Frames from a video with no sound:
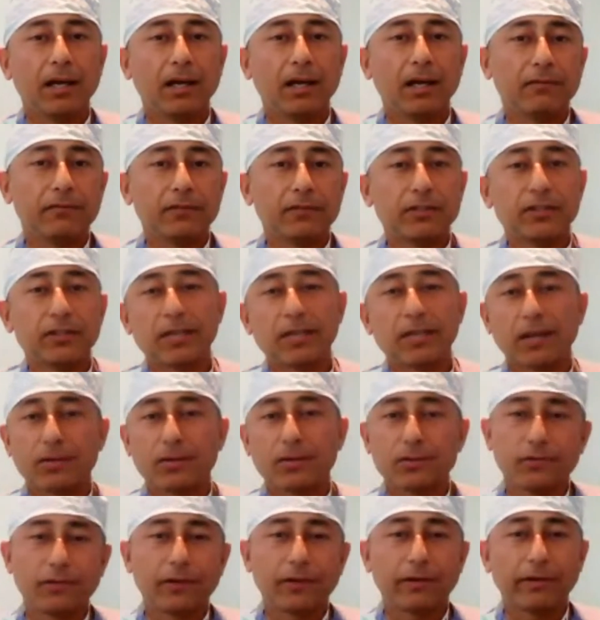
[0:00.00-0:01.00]
which sounds
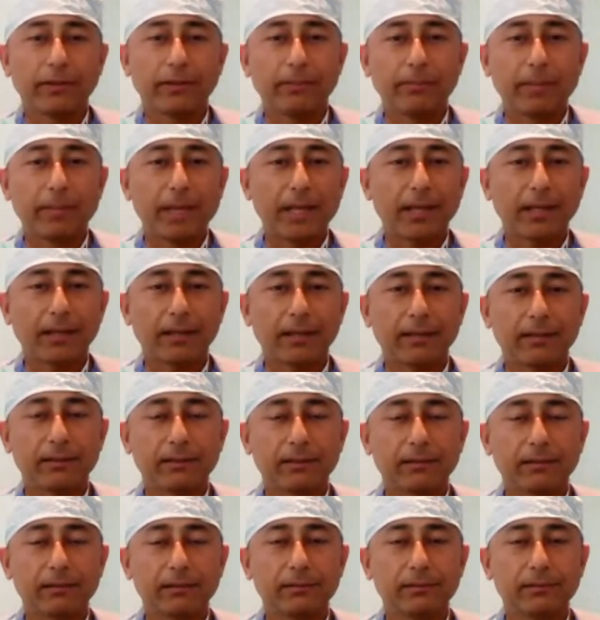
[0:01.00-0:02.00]
very
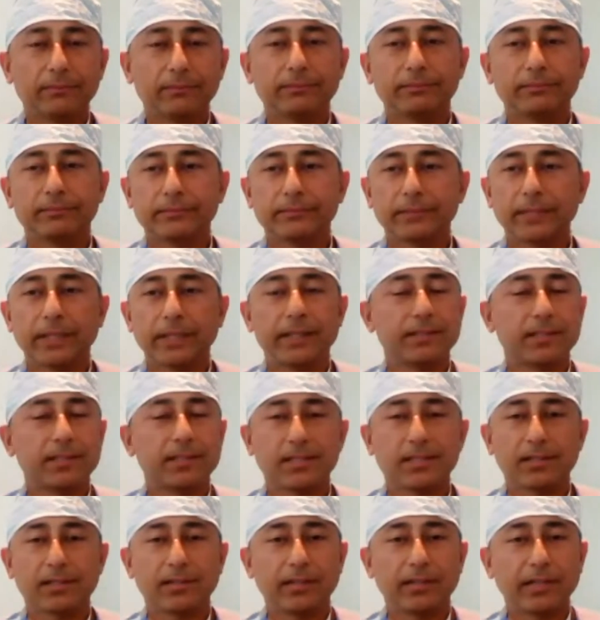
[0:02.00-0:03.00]
medical and
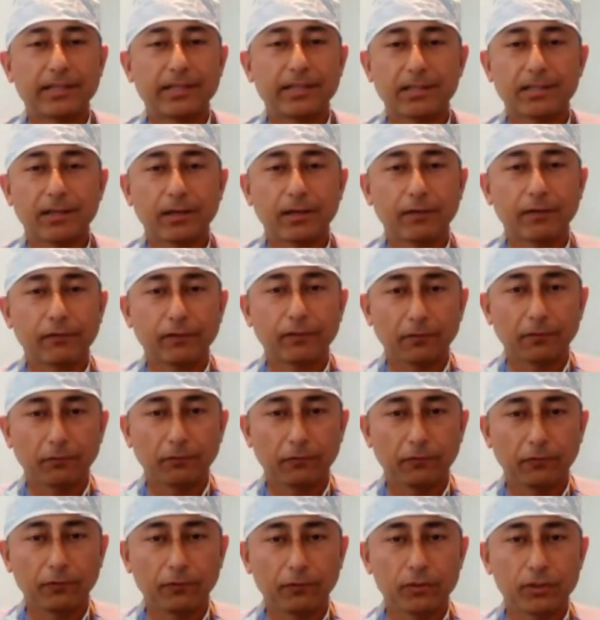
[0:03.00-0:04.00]
just creates a lot of
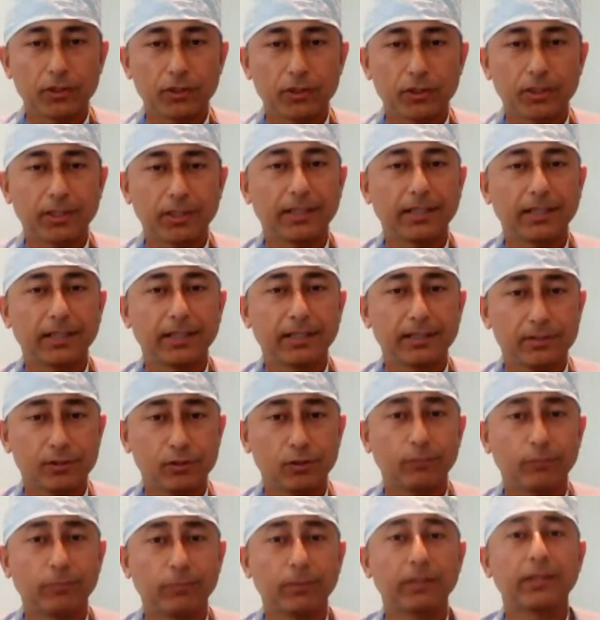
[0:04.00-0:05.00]
confusion in the
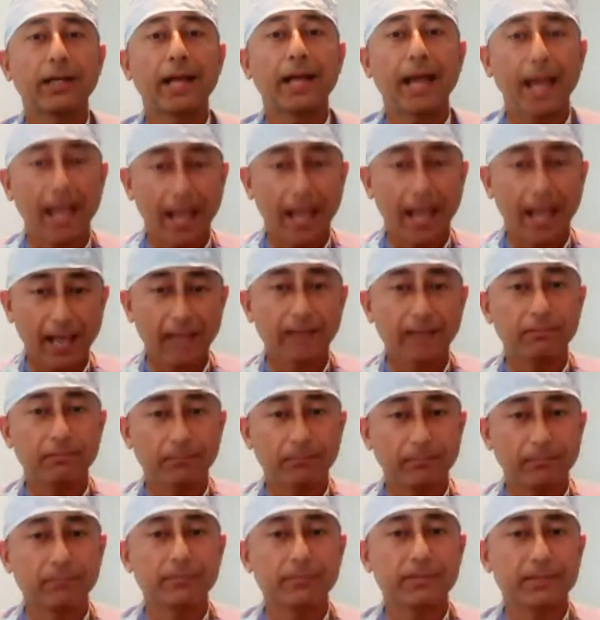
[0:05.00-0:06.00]
consumer and
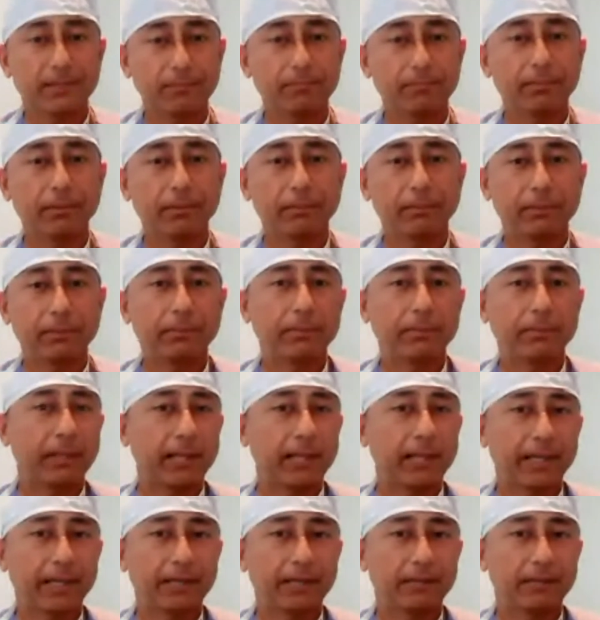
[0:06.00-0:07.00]
simple people
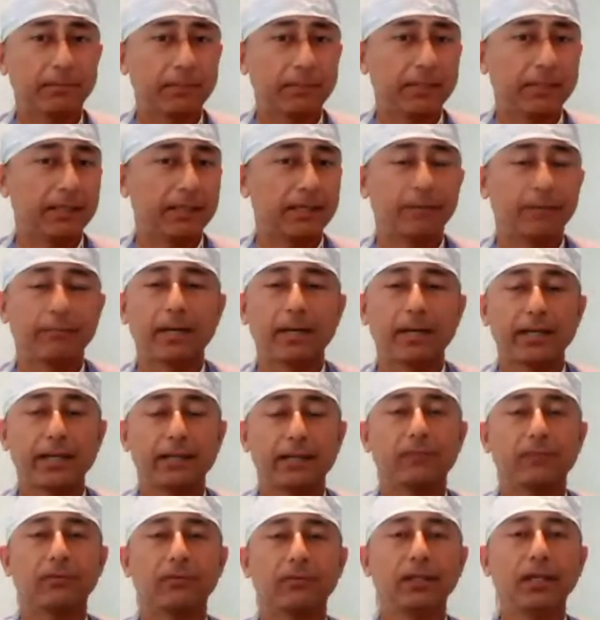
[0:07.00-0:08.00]
like me in our
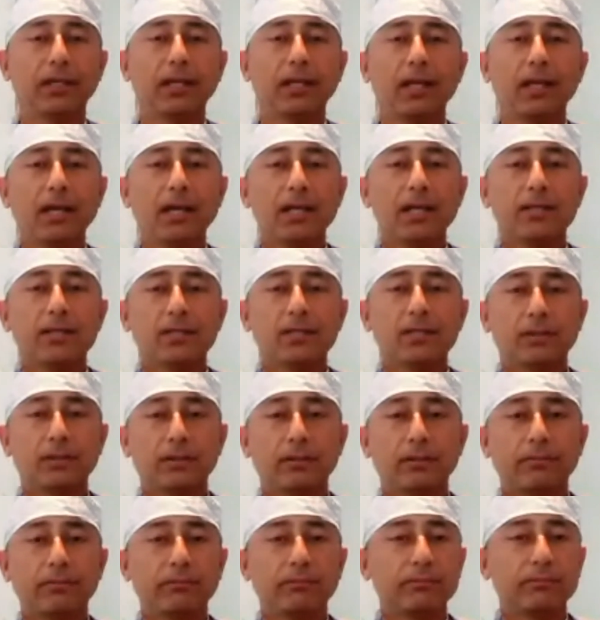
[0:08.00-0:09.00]
minds.
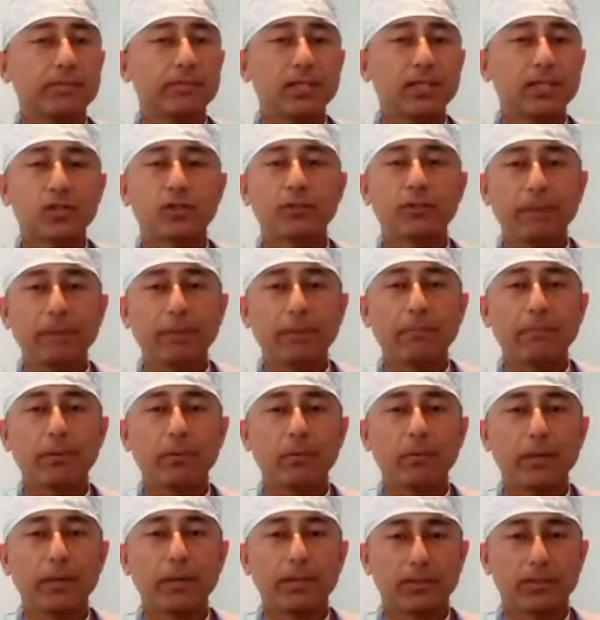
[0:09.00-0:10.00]
So just remember
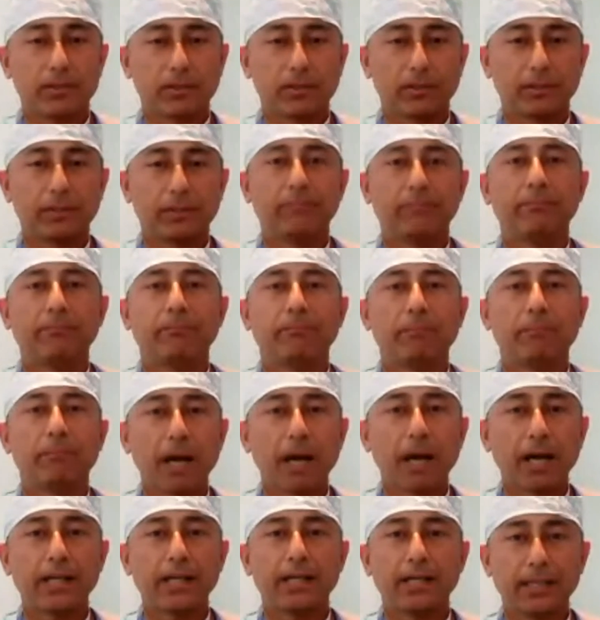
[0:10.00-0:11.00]
one term,
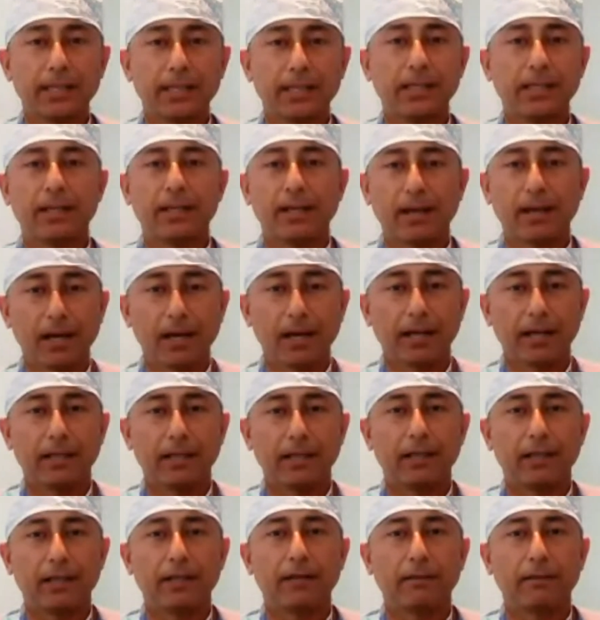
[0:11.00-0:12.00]
PI in eye,
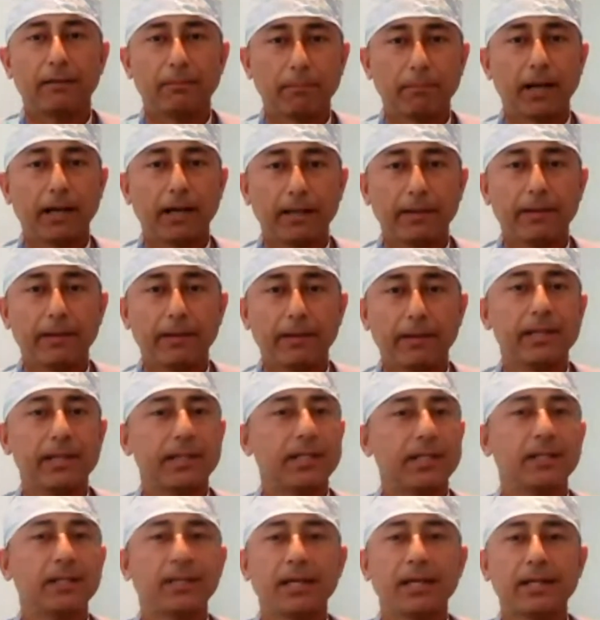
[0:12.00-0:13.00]
PI,
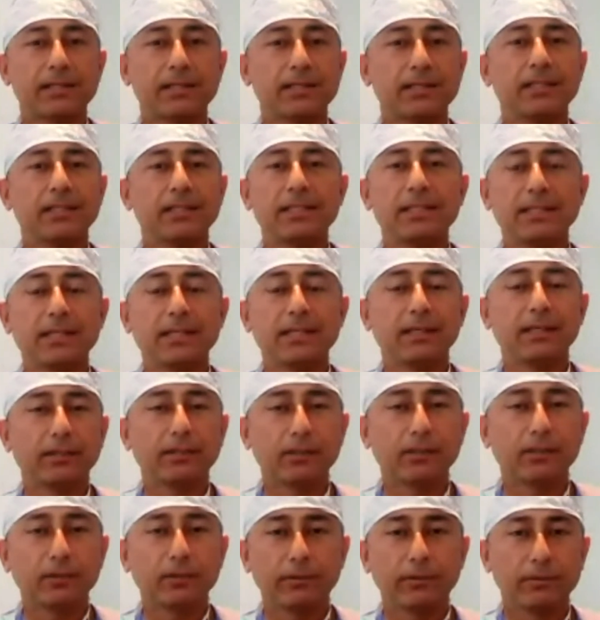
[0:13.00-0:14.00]
and then that's easier
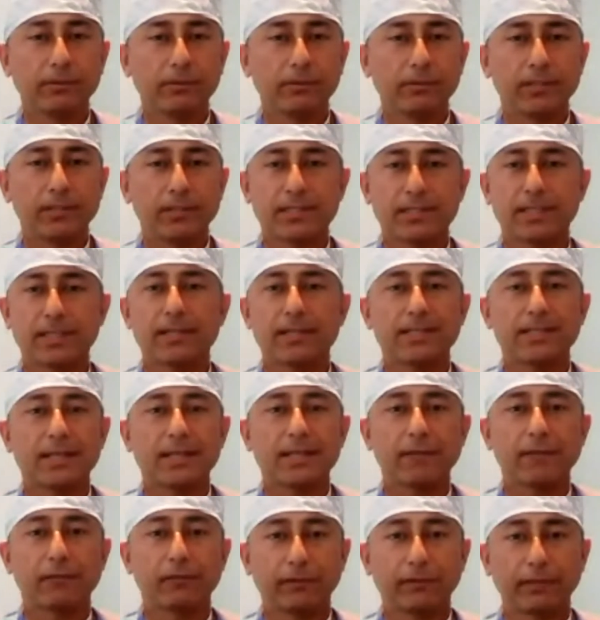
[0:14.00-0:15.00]
to discuss
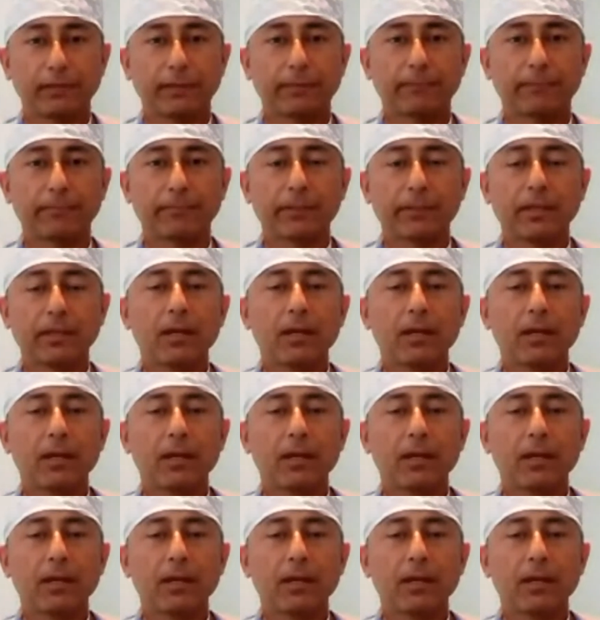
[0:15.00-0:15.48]
everything,